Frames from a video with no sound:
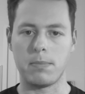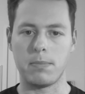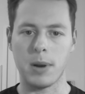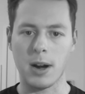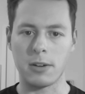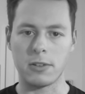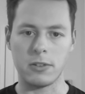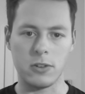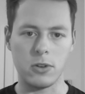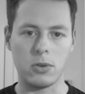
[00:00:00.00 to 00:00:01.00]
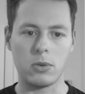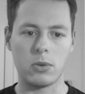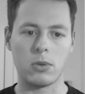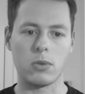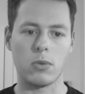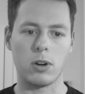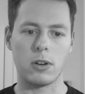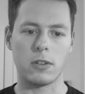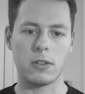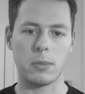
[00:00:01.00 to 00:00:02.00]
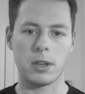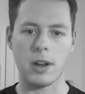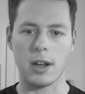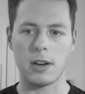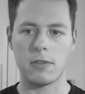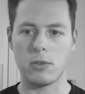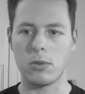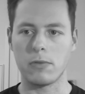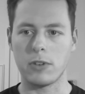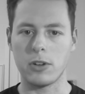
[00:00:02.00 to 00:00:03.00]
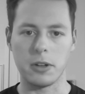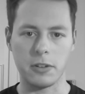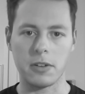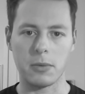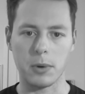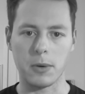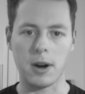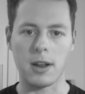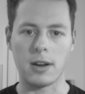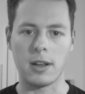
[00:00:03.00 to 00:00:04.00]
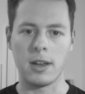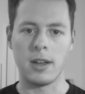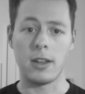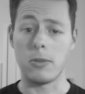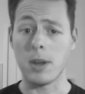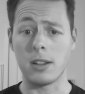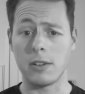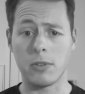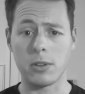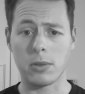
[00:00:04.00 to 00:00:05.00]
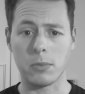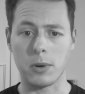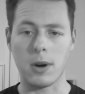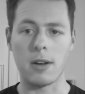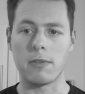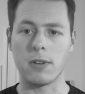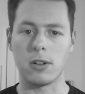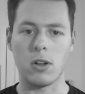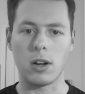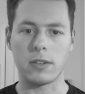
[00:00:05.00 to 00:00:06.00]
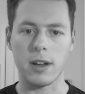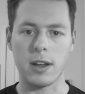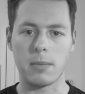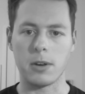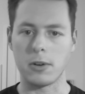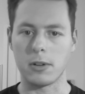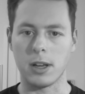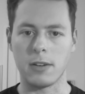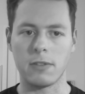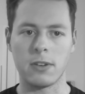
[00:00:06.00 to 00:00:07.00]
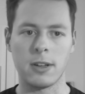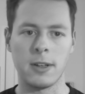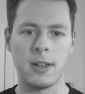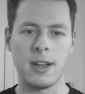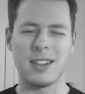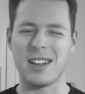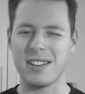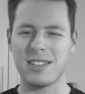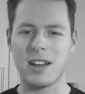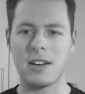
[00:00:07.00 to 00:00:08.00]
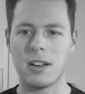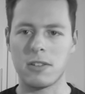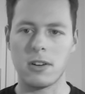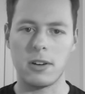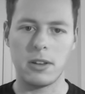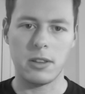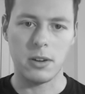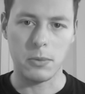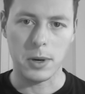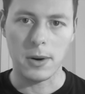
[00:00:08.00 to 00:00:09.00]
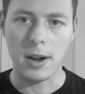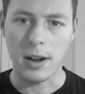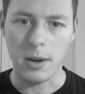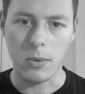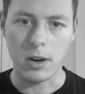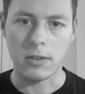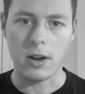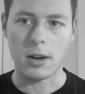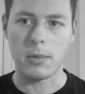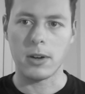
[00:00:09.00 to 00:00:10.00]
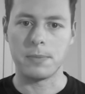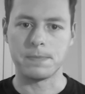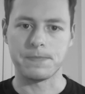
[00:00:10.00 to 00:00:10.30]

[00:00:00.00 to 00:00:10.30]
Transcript: embarrasses you, or does something negative, you will feel instant regret. You may live with regret for a long time in your life. That's not necessarily the regret I want to talk about.